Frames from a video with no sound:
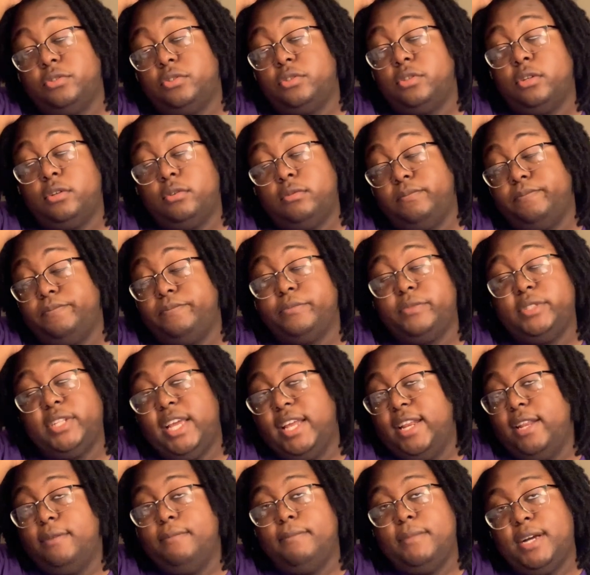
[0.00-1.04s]
so they
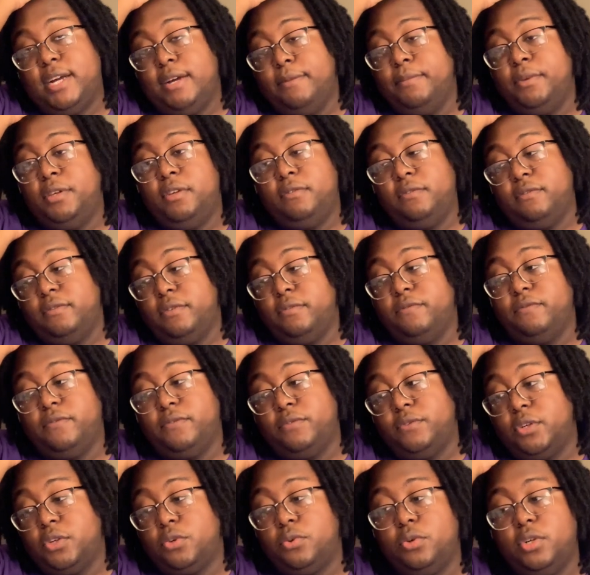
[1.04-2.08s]
didn't mind me
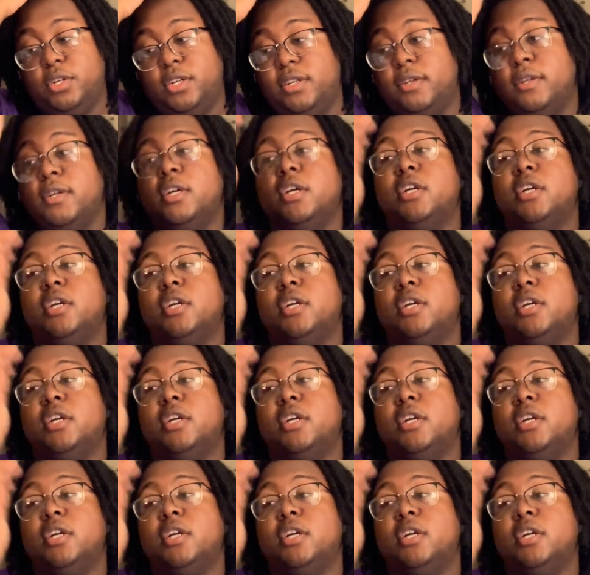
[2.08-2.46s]
recording.